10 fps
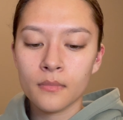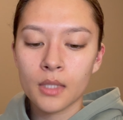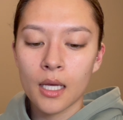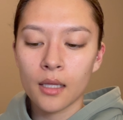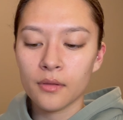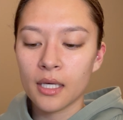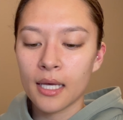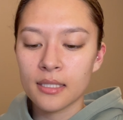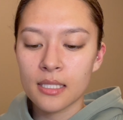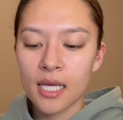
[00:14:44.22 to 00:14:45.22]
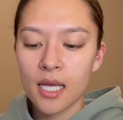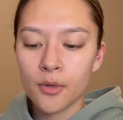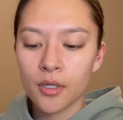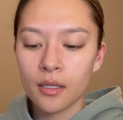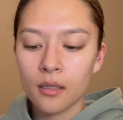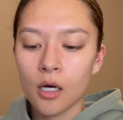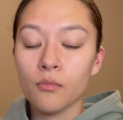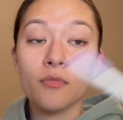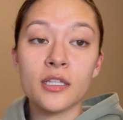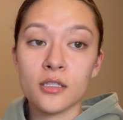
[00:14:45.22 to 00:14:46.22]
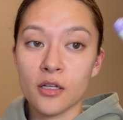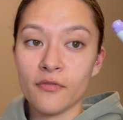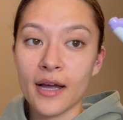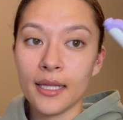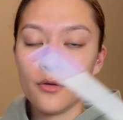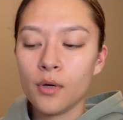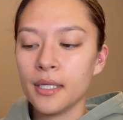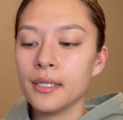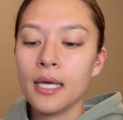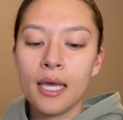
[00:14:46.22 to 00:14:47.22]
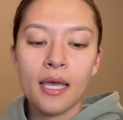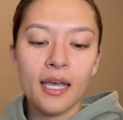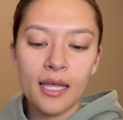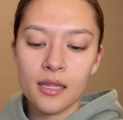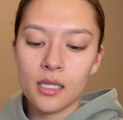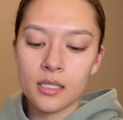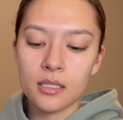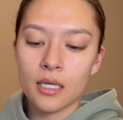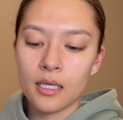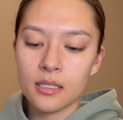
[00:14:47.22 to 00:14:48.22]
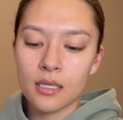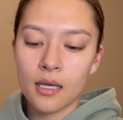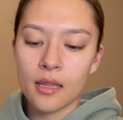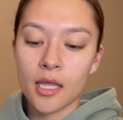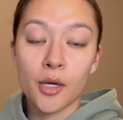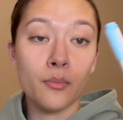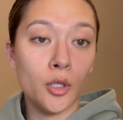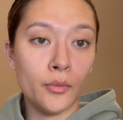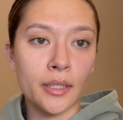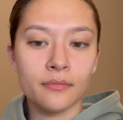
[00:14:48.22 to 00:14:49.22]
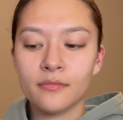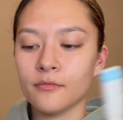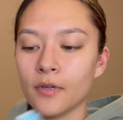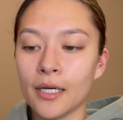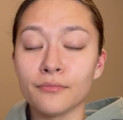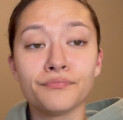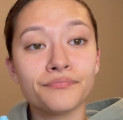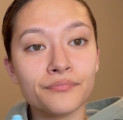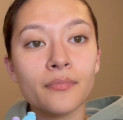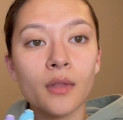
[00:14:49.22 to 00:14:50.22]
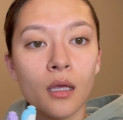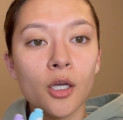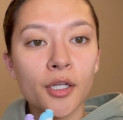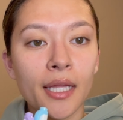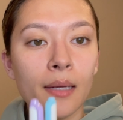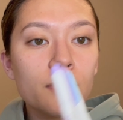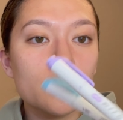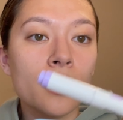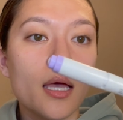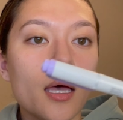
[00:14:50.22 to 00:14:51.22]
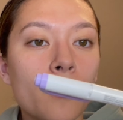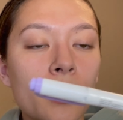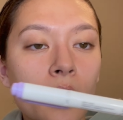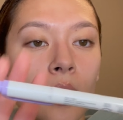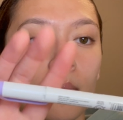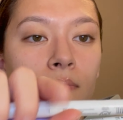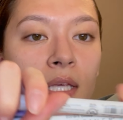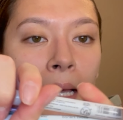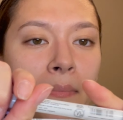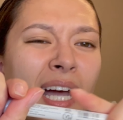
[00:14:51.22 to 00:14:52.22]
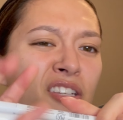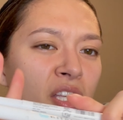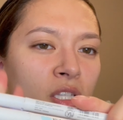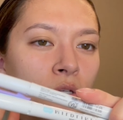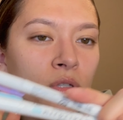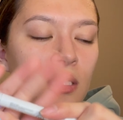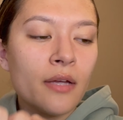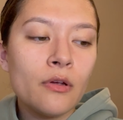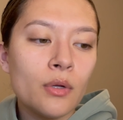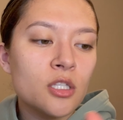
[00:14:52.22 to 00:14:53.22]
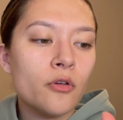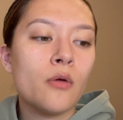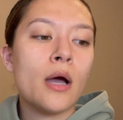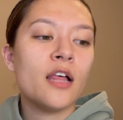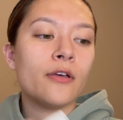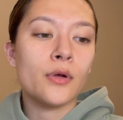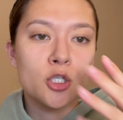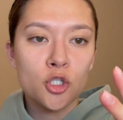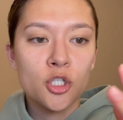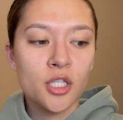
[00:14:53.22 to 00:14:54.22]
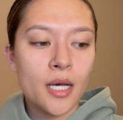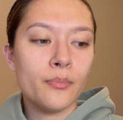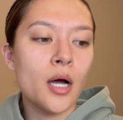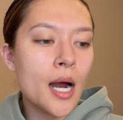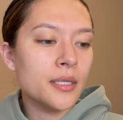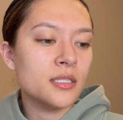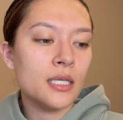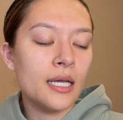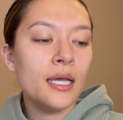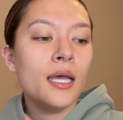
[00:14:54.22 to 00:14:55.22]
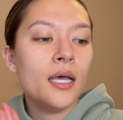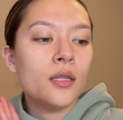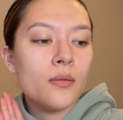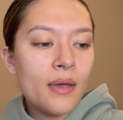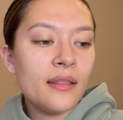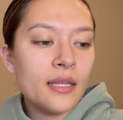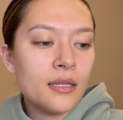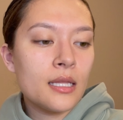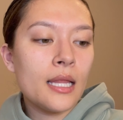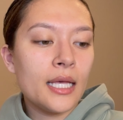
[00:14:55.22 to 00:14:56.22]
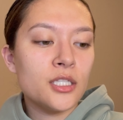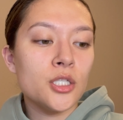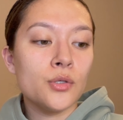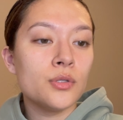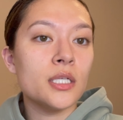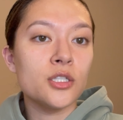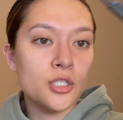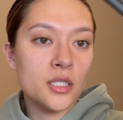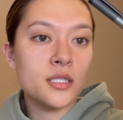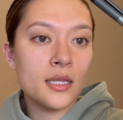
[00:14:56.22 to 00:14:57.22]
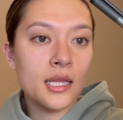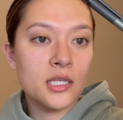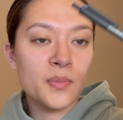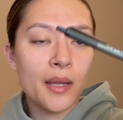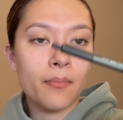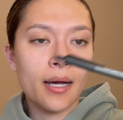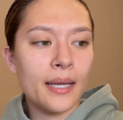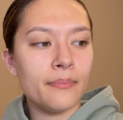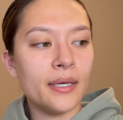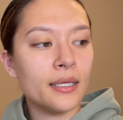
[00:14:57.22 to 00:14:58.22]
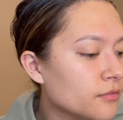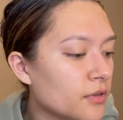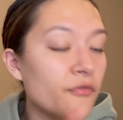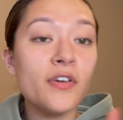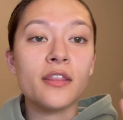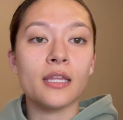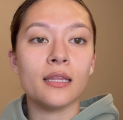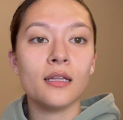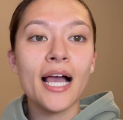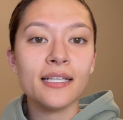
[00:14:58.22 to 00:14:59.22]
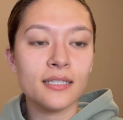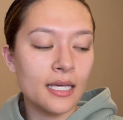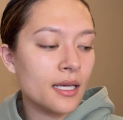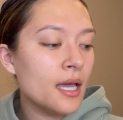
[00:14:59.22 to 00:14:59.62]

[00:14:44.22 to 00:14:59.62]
I don't think it has a name or anything. Oh, this is the violet one, and this is their blue one. Wow, good names. But yeah, I just like to use these every once in a great while if I want to zhuzh it up. But honestly, the main thing that I like to use is just this pen by Bic. The fifth thing, the last thing,